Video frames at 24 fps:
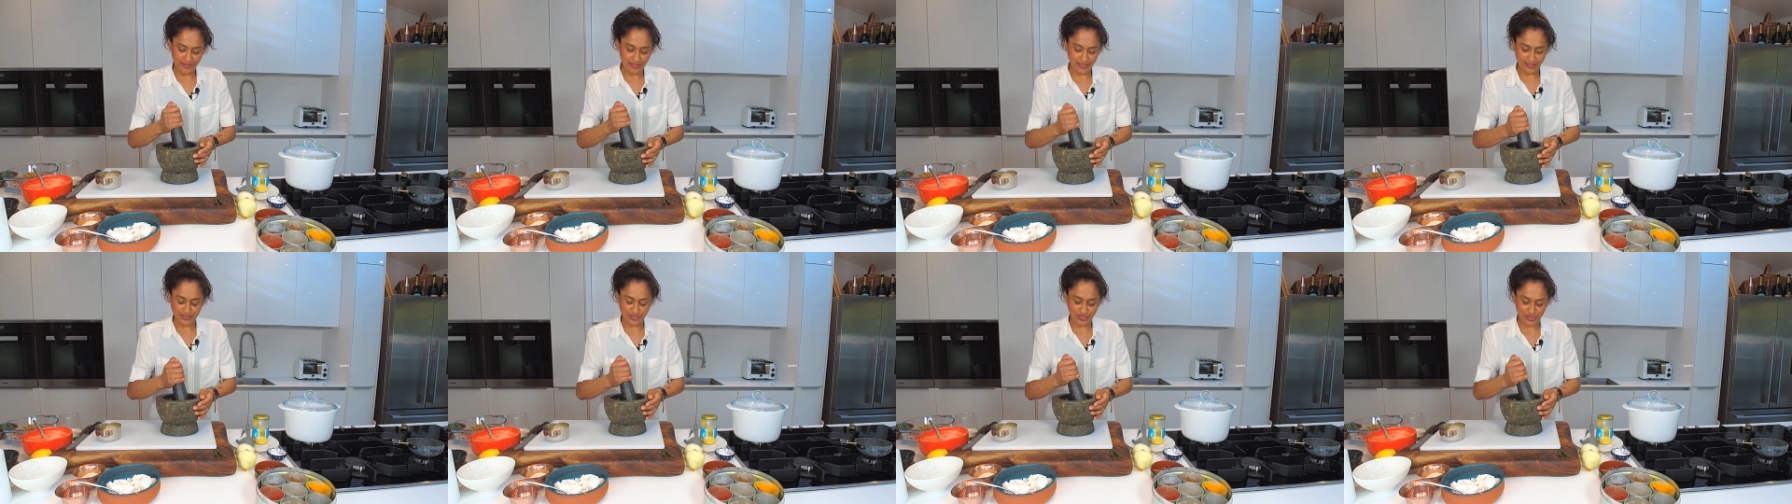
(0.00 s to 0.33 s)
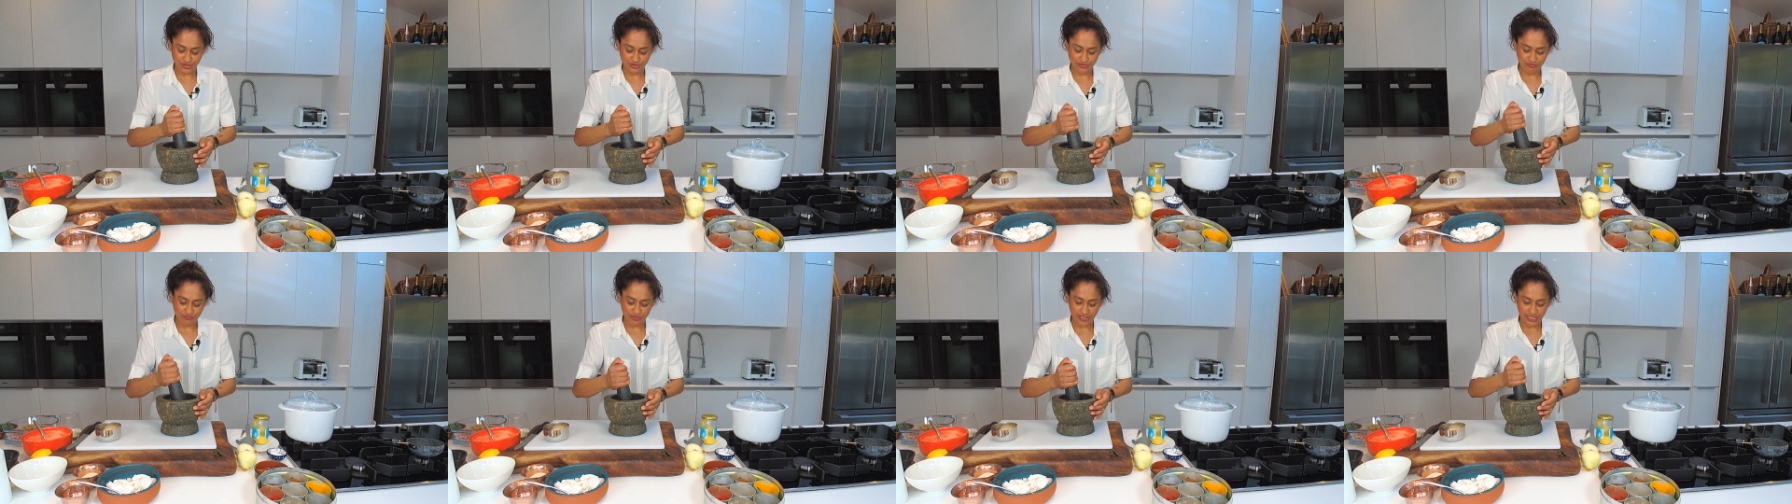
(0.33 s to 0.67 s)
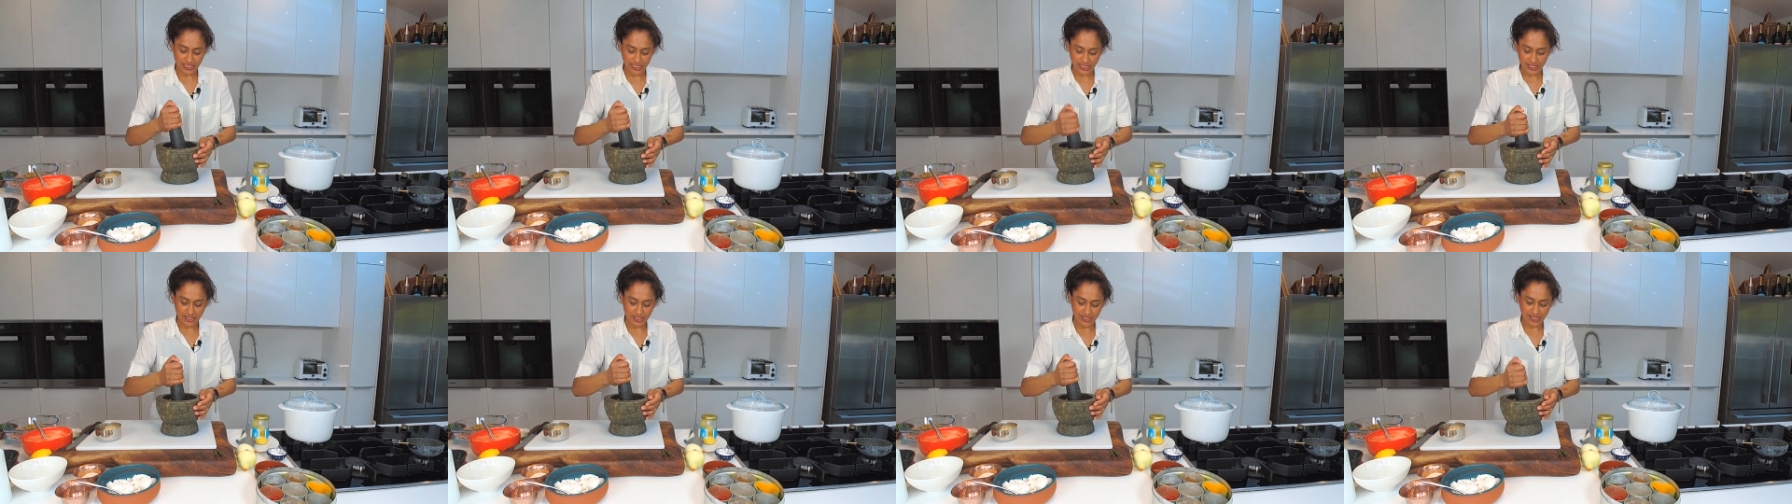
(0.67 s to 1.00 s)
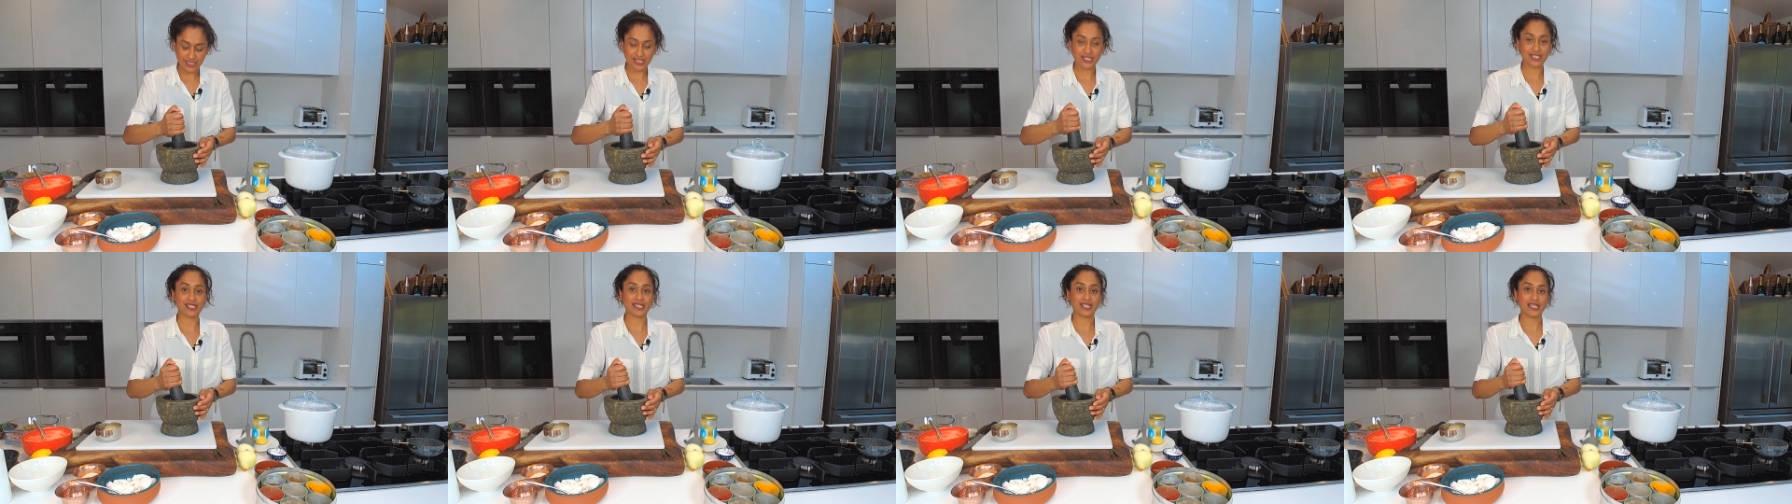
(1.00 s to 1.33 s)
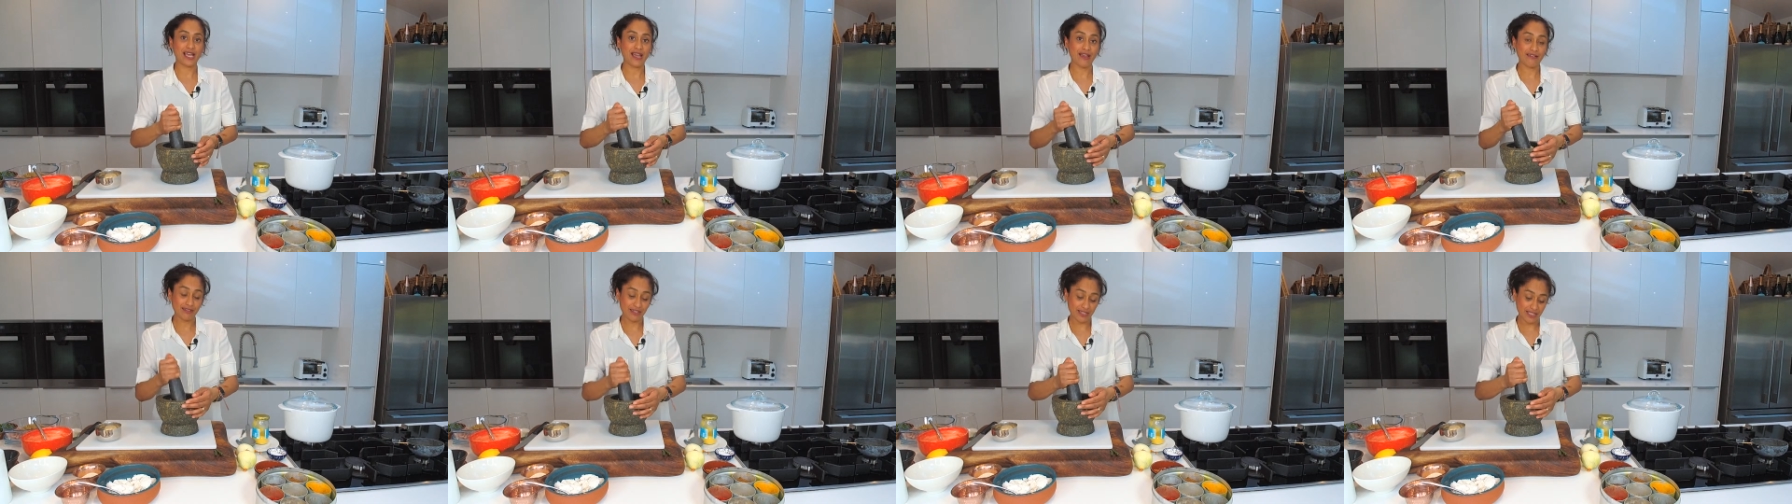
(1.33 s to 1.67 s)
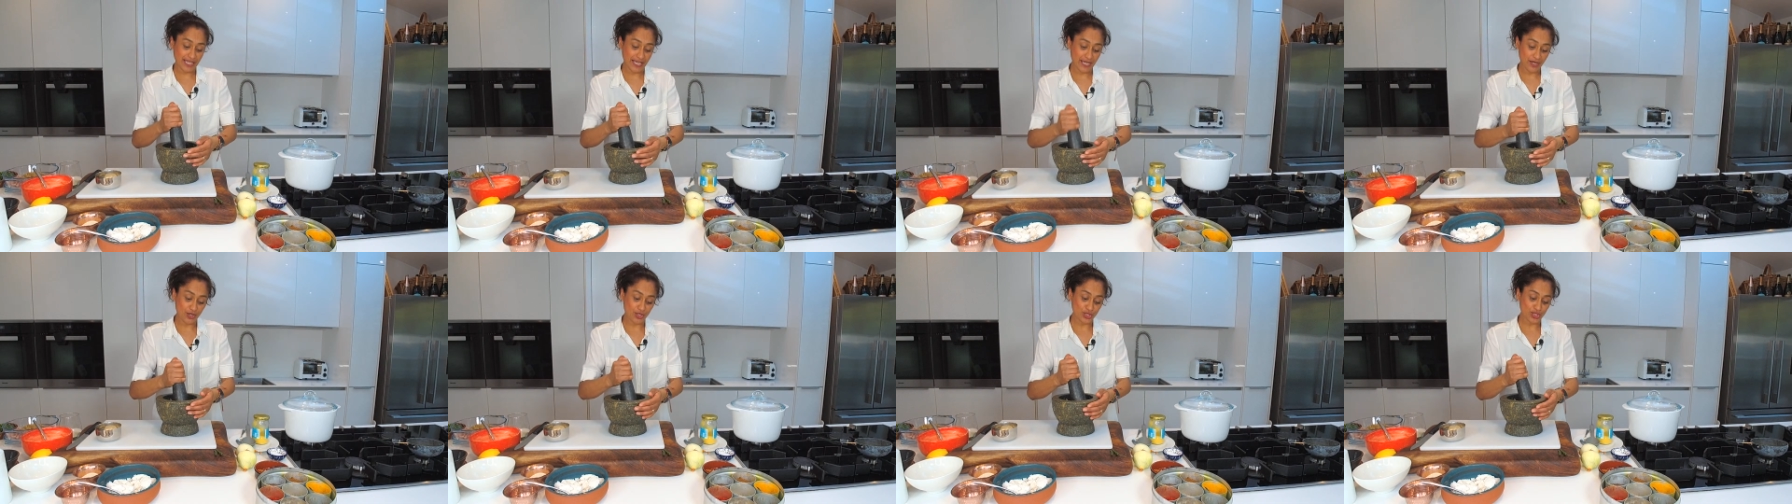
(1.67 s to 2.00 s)
it's just really nice to see how you
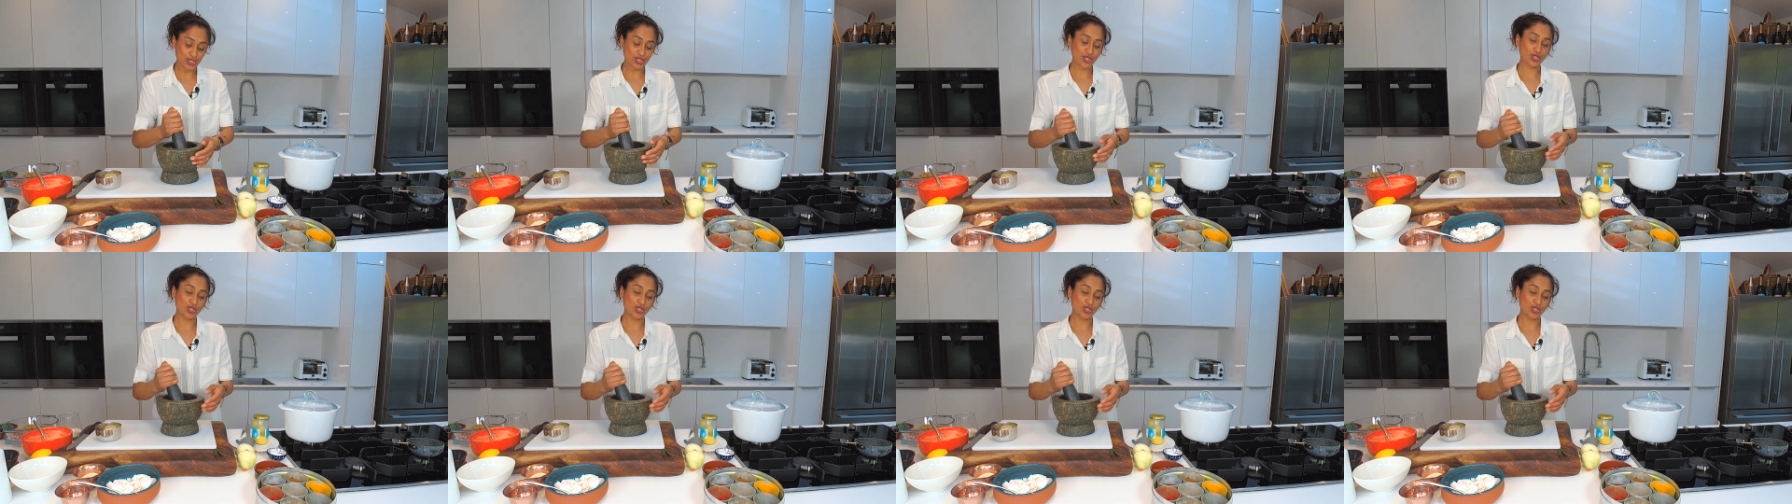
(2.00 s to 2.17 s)
get on.